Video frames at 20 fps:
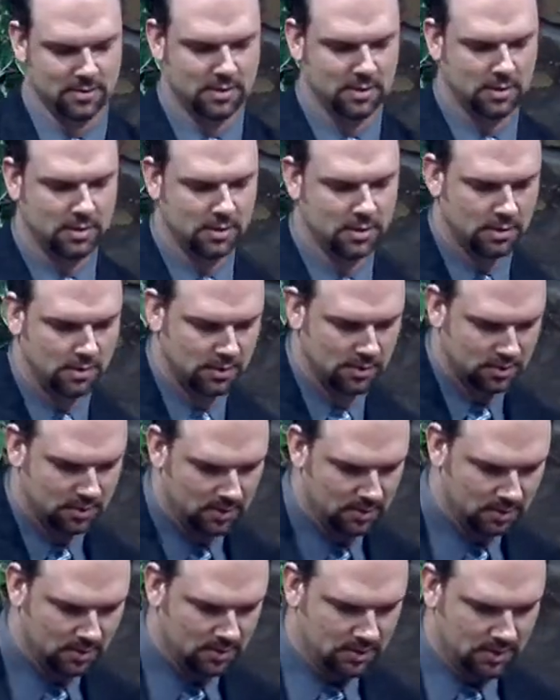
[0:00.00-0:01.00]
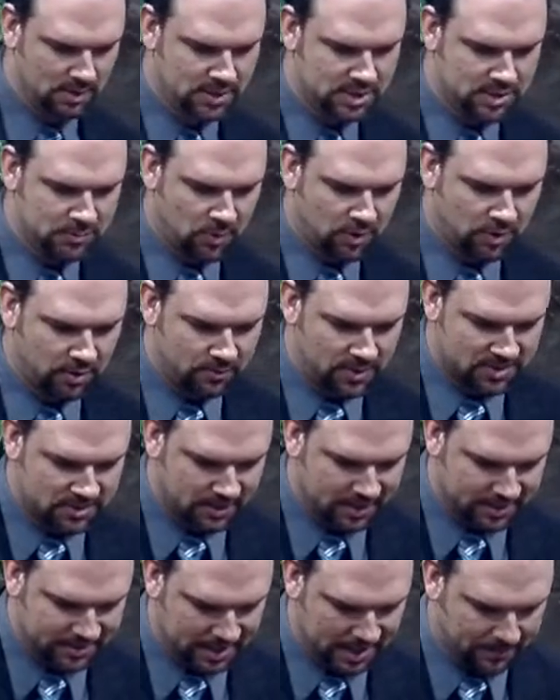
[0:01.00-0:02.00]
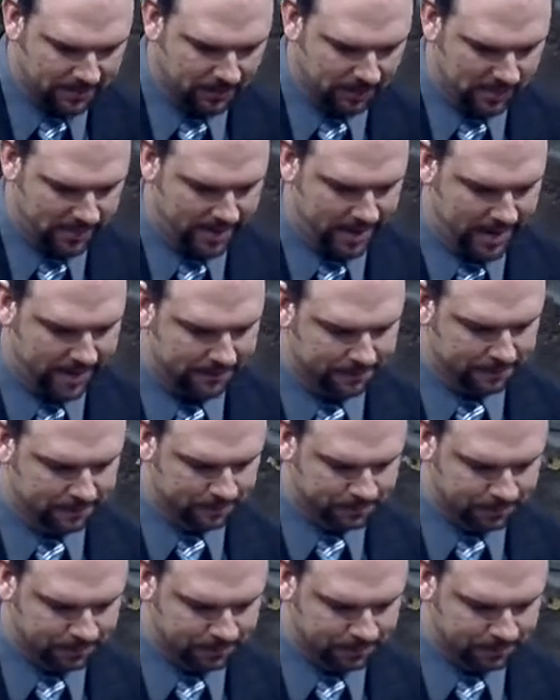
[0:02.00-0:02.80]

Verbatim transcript: Amen. Smyrna was an example of that.